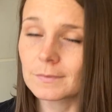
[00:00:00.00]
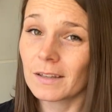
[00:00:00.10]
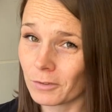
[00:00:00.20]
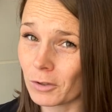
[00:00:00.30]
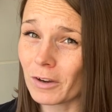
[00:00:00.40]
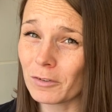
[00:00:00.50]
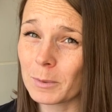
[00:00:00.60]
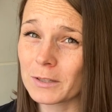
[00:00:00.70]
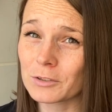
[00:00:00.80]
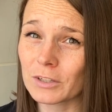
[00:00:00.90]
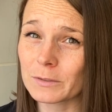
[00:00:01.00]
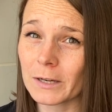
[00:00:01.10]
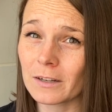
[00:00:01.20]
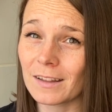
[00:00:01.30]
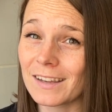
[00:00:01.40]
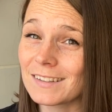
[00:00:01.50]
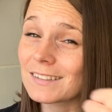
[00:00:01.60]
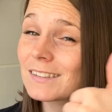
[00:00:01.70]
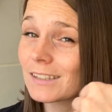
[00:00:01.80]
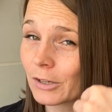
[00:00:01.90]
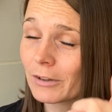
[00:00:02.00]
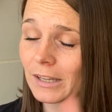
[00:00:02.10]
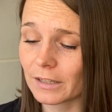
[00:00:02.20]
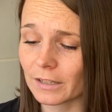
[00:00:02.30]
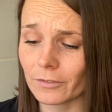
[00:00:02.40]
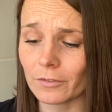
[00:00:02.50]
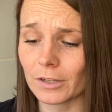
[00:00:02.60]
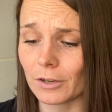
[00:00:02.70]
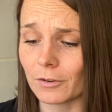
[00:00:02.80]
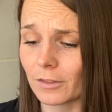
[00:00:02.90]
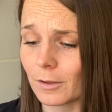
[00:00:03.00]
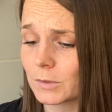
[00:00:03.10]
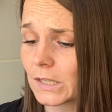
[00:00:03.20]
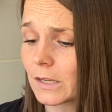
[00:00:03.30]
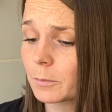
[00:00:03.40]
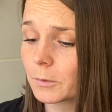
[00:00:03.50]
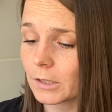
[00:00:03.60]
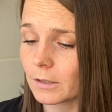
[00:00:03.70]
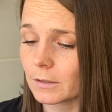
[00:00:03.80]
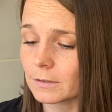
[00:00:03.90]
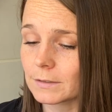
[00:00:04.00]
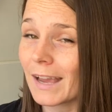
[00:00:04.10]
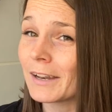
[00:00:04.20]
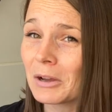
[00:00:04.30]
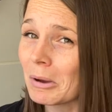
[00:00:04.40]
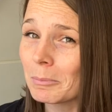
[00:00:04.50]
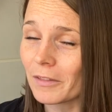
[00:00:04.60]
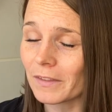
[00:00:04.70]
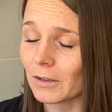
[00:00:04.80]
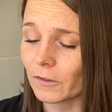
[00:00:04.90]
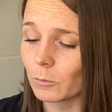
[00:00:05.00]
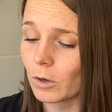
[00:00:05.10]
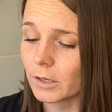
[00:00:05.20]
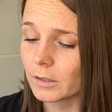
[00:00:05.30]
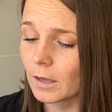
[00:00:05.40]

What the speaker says: if you've ever been stress paralyzed, go ahead and give the video a thumbs up, because I know I'm not the only one.